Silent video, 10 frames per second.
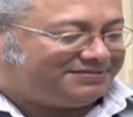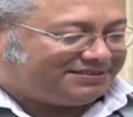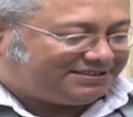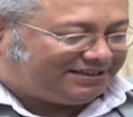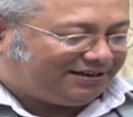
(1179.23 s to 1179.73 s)

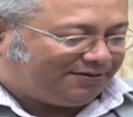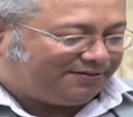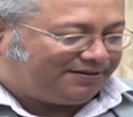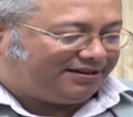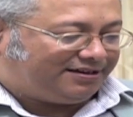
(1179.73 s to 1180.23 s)
So
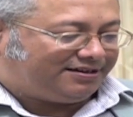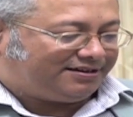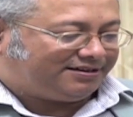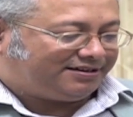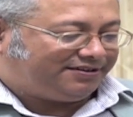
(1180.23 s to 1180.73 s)
now,
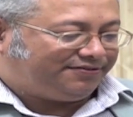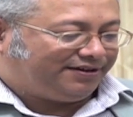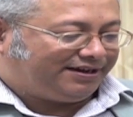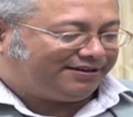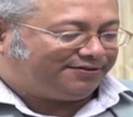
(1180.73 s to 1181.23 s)
if
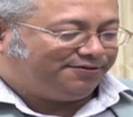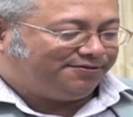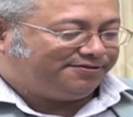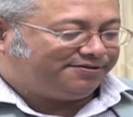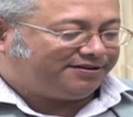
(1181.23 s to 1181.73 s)
I
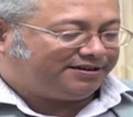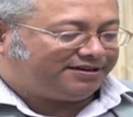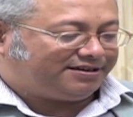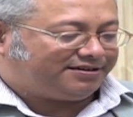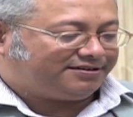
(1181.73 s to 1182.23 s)
go
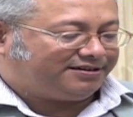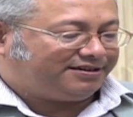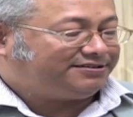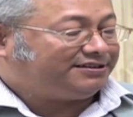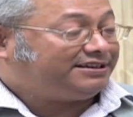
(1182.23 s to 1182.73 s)

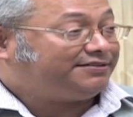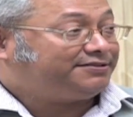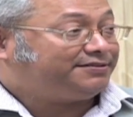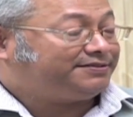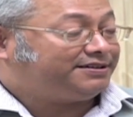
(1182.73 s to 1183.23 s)
into the
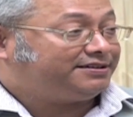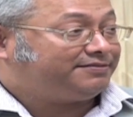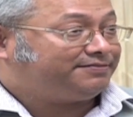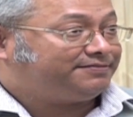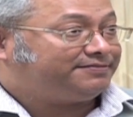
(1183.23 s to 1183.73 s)
depth of the
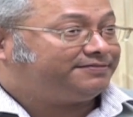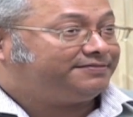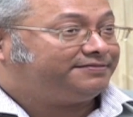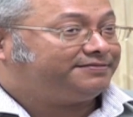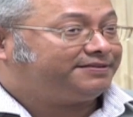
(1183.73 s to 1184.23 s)

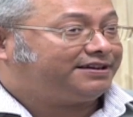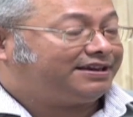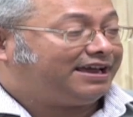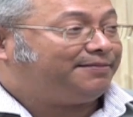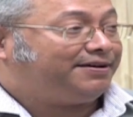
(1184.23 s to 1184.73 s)

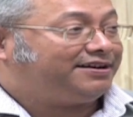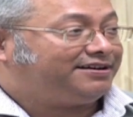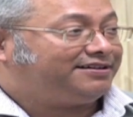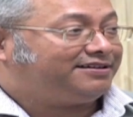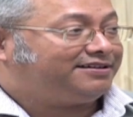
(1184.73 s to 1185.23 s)
CAB
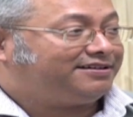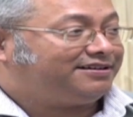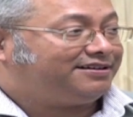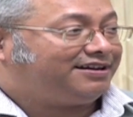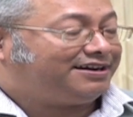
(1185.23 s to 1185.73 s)
and
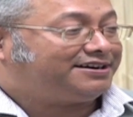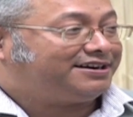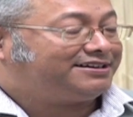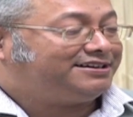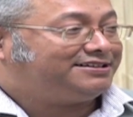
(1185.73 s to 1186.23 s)
other
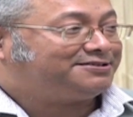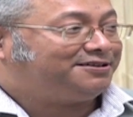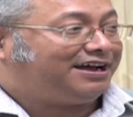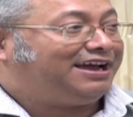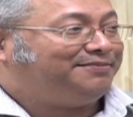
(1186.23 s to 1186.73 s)
act, it is
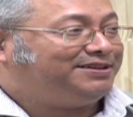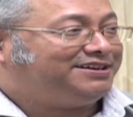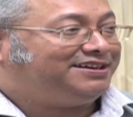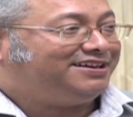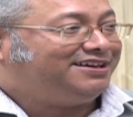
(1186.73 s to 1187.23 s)
called
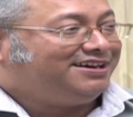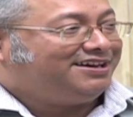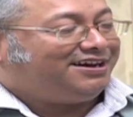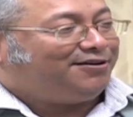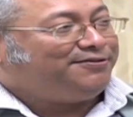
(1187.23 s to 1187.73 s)
IMDT,
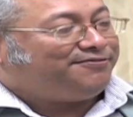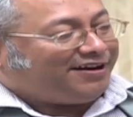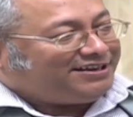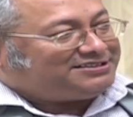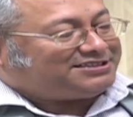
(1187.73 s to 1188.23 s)
we
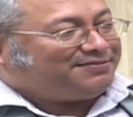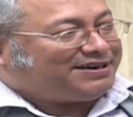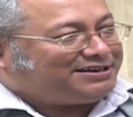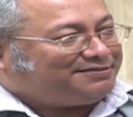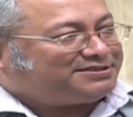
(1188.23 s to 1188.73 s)
find some
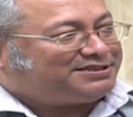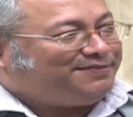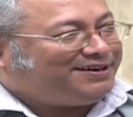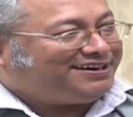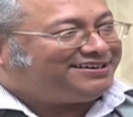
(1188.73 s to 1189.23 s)
kind of
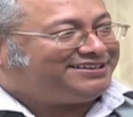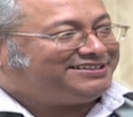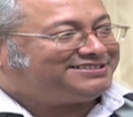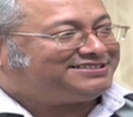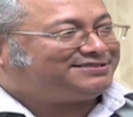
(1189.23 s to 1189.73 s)

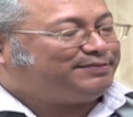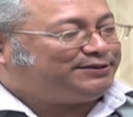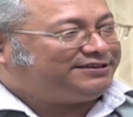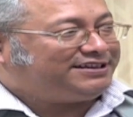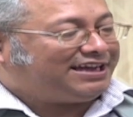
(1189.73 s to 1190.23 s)
similarities
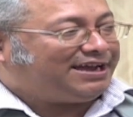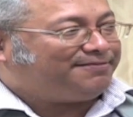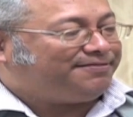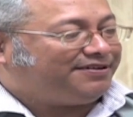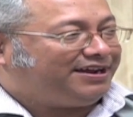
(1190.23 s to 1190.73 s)
between
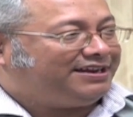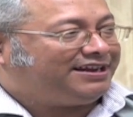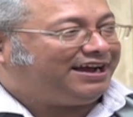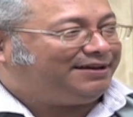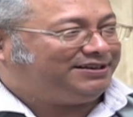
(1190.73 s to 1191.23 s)
CAB and
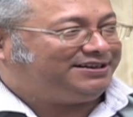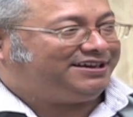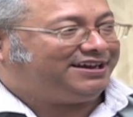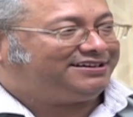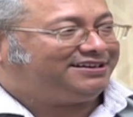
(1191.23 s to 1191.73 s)

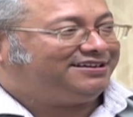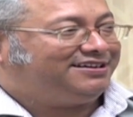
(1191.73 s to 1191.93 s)
IMDT Act.